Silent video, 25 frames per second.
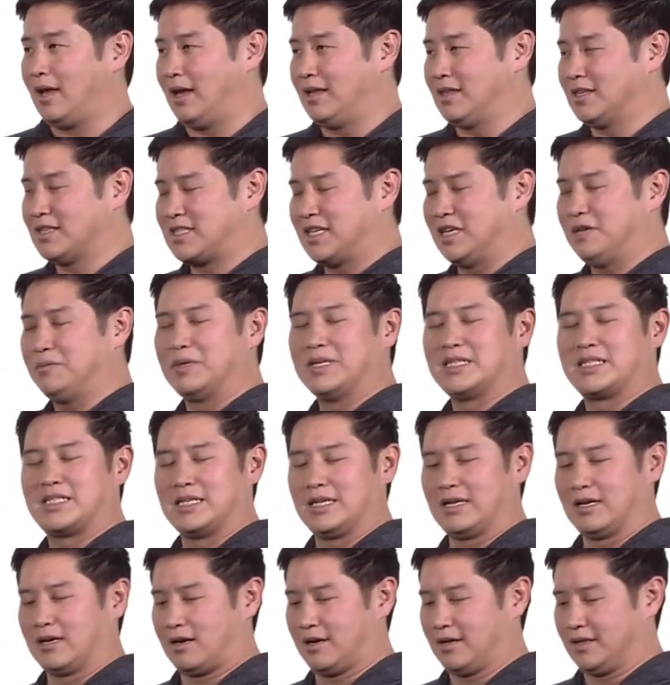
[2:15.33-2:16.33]
And the
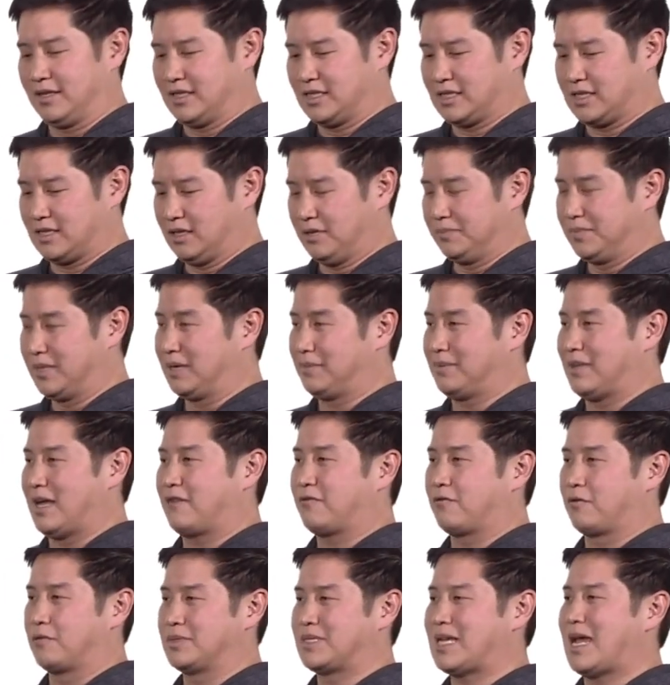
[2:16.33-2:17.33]
sequencing on these Illumina
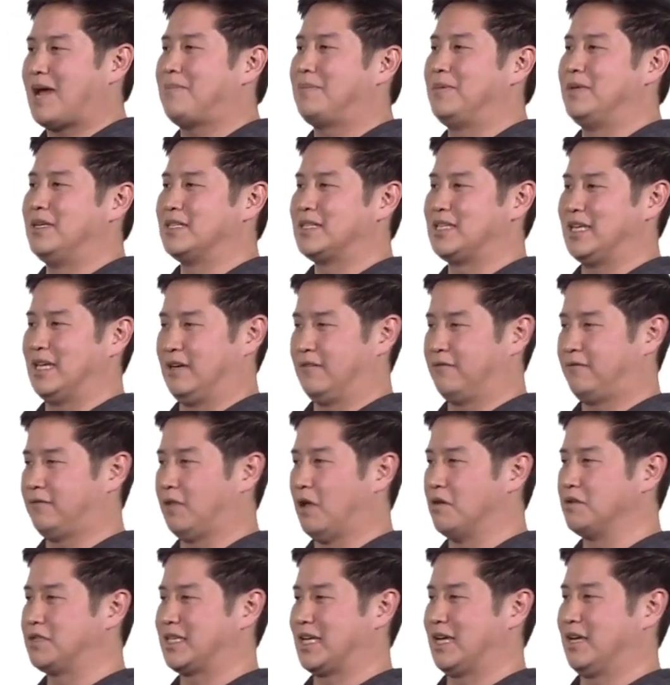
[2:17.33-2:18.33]
platforms happens in
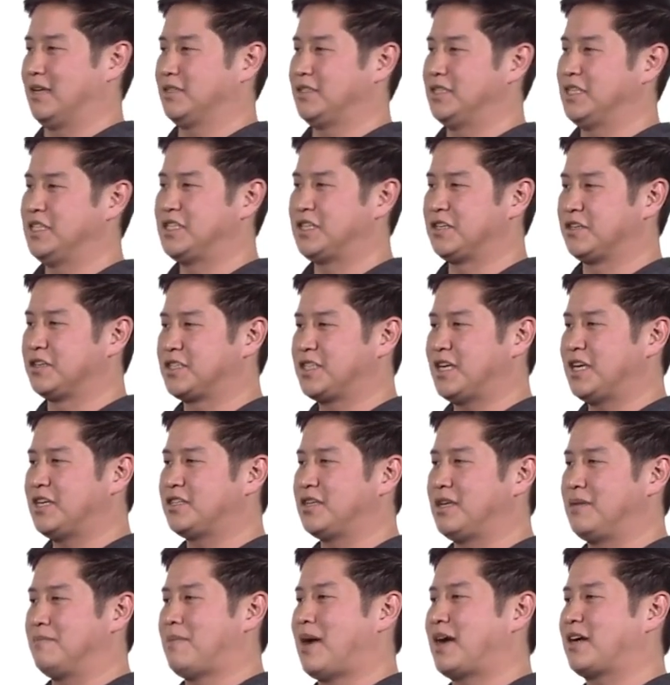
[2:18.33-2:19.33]
flow cells. These are
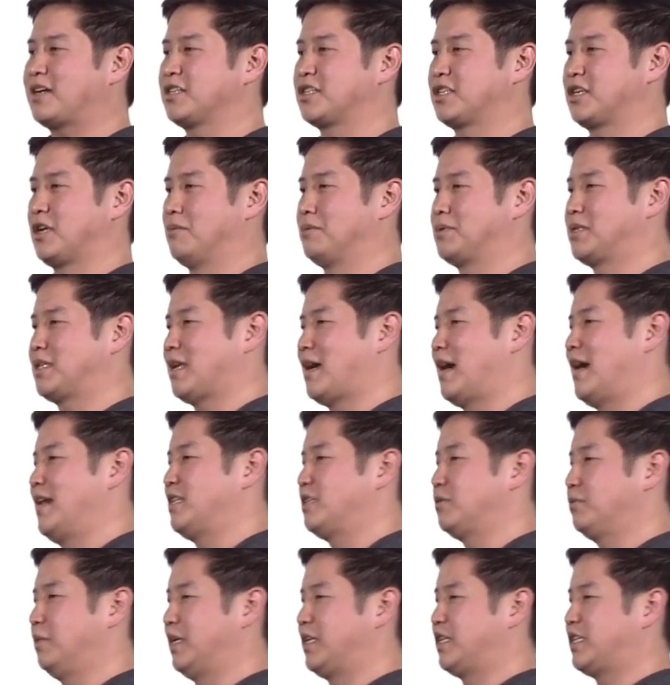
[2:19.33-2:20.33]
essentially microscope
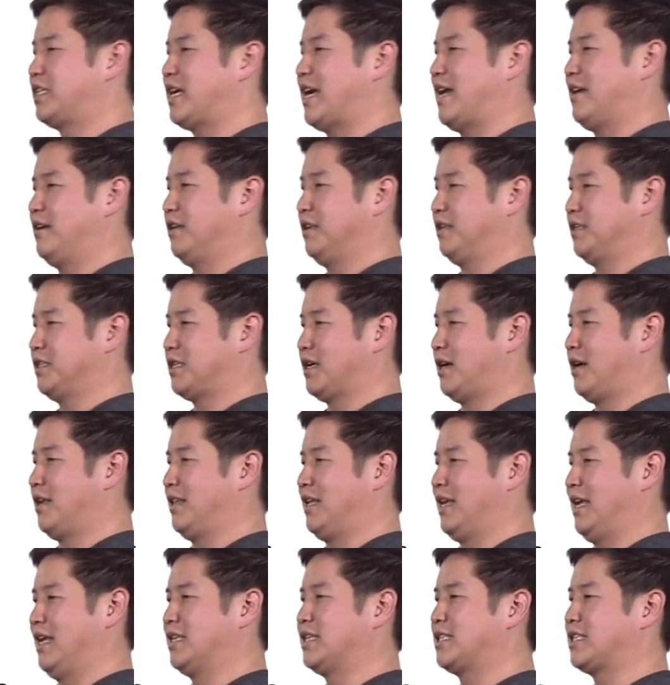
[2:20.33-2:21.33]
slides with channels
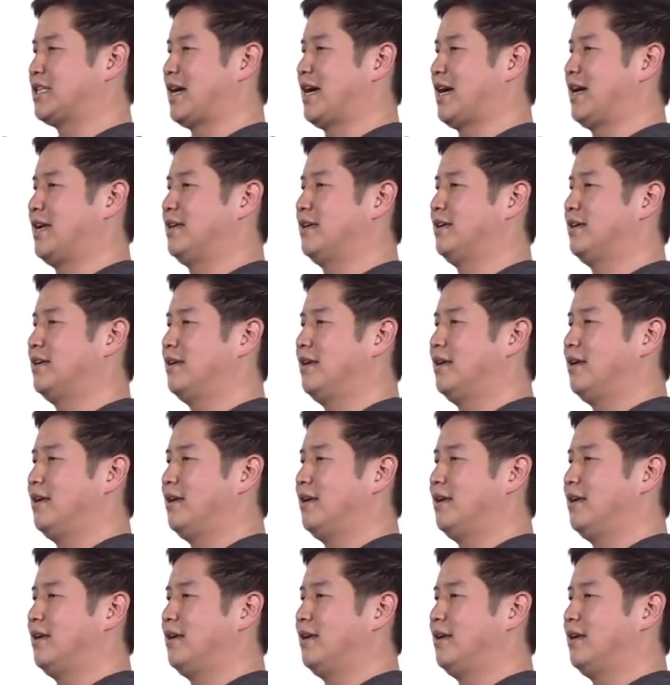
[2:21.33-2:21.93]
on the inside.